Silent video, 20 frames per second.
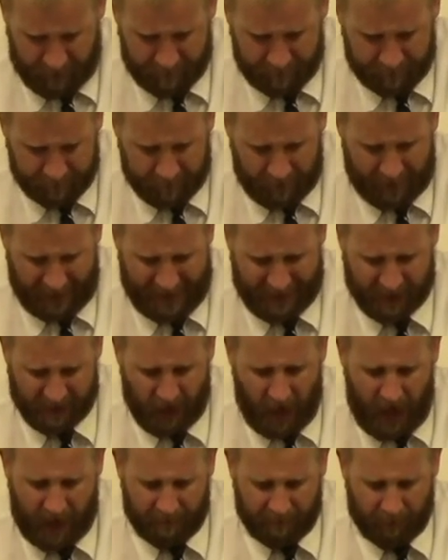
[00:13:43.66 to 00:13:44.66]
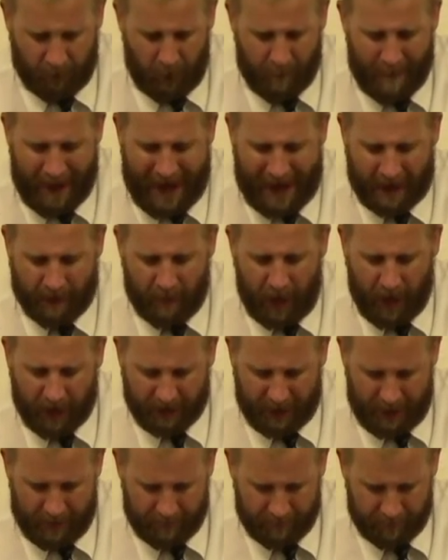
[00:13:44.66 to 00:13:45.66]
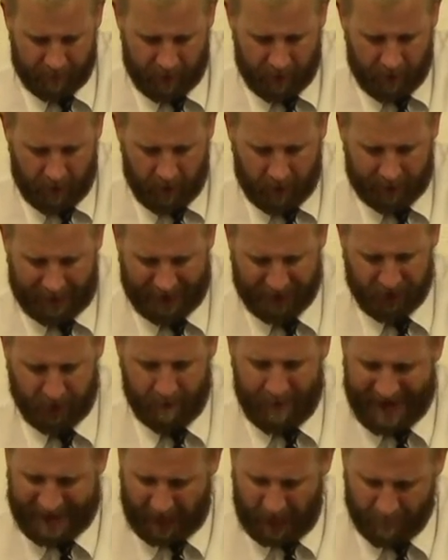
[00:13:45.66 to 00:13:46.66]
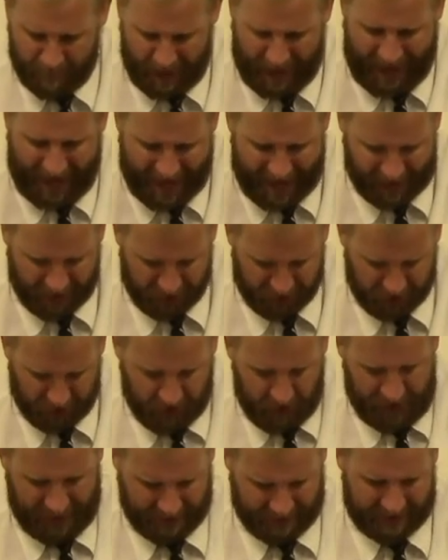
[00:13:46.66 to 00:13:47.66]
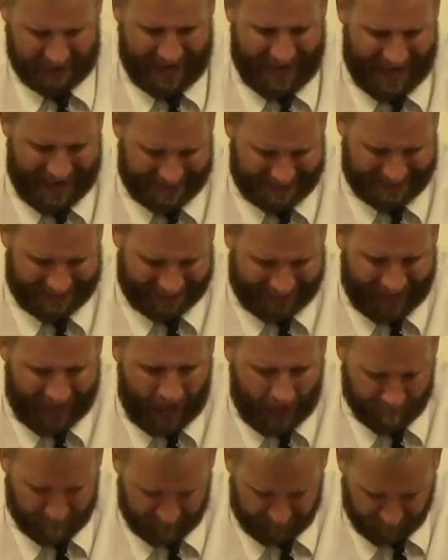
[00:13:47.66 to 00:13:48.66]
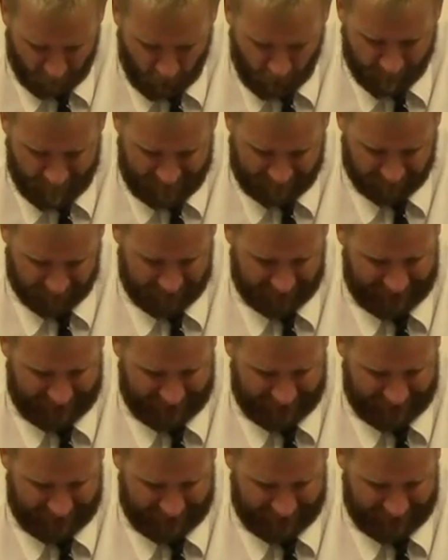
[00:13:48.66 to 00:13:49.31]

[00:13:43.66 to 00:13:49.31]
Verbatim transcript: and I sought for a man among them that should make up the hedge and stand in the gap before me for the